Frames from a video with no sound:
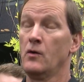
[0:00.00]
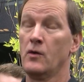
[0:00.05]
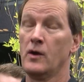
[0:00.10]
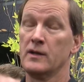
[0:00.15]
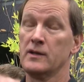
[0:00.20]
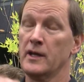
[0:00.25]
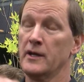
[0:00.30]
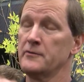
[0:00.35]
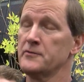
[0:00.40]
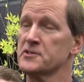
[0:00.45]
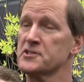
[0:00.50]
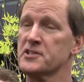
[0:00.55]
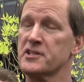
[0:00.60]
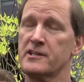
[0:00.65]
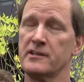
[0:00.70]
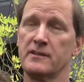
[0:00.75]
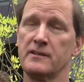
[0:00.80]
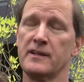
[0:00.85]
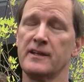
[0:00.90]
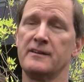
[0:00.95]
well, I love his
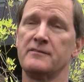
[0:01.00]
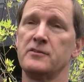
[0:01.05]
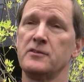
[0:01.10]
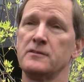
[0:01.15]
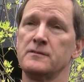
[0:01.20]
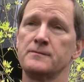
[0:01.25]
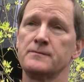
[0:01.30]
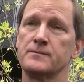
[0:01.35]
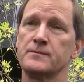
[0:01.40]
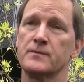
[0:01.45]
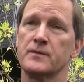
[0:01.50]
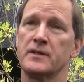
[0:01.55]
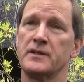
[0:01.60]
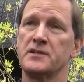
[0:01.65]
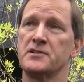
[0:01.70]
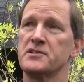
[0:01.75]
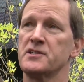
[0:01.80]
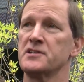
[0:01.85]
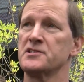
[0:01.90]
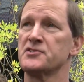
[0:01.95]
skill level.
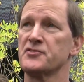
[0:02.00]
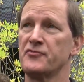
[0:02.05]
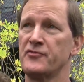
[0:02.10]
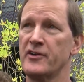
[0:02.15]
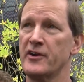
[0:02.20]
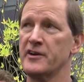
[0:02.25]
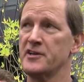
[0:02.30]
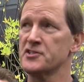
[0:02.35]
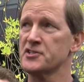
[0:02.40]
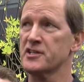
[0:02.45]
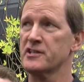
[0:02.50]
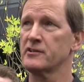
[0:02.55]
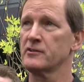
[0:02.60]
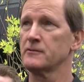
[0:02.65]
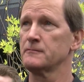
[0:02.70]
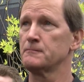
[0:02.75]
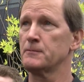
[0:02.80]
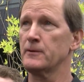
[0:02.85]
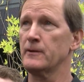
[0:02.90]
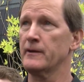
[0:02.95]
He's a very
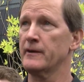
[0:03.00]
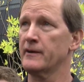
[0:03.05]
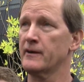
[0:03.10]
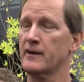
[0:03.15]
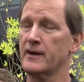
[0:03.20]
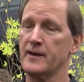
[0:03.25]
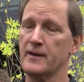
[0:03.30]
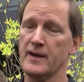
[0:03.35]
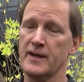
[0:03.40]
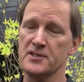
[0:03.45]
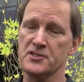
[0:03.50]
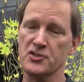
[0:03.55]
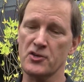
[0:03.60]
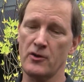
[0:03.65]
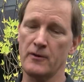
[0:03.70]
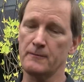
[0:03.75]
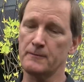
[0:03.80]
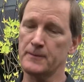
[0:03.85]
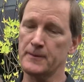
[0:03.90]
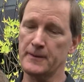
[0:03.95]
skilled player. I
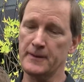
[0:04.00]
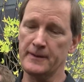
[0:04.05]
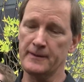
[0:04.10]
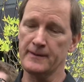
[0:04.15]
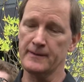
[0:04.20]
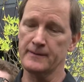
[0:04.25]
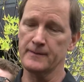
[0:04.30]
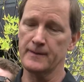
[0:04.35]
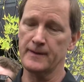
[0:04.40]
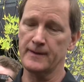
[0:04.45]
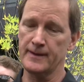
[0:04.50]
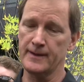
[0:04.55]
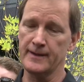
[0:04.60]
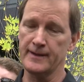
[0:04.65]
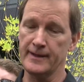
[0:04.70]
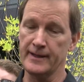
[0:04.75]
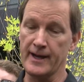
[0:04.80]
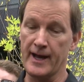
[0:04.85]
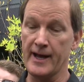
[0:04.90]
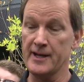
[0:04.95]
saw him play
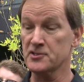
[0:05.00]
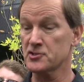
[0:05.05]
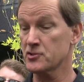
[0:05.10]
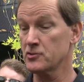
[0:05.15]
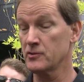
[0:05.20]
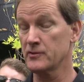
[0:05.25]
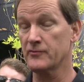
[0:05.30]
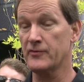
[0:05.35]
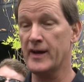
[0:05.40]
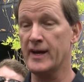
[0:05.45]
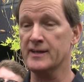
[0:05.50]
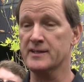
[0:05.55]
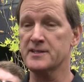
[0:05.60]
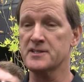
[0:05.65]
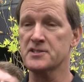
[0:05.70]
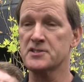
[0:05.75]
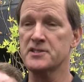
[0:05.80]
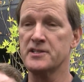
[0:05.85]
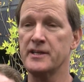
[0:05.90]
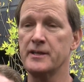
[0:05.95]
in high school. In fact,
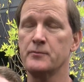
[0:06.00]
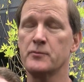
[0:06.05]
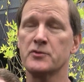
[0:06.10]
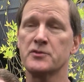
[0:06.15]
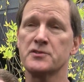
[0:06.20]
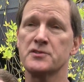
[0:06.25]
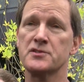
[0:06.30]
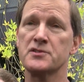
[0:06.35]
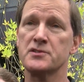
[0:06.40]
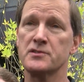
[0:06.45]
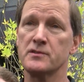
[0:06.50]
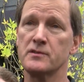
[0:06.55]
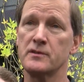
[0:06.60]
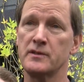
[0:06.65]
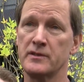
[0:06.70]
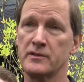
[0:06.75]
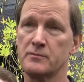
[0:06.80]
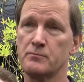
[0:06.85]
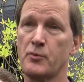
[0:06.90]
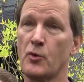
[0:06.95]
his team was
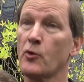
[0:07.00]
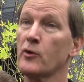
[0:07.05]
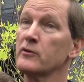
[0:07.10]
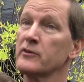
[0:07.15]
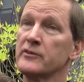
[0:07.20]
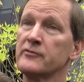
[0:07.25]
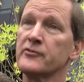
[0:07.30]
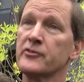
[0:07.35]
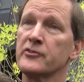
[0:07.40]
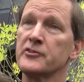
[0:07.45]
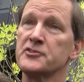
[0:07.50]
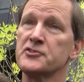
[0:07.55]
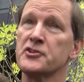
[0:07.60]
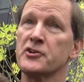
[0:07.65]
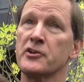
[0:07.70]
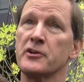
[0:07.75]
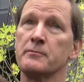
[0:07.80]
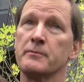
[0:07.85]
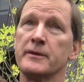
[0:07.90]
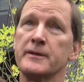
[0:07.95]
in Portland for the
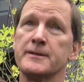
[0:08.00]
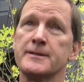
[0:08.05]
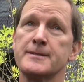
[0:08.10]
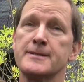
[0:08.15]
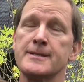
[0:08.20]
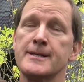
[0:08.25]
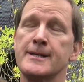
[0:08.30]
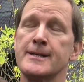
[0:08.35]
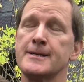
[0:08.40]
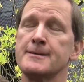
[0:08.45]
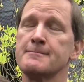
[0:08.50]
tournament,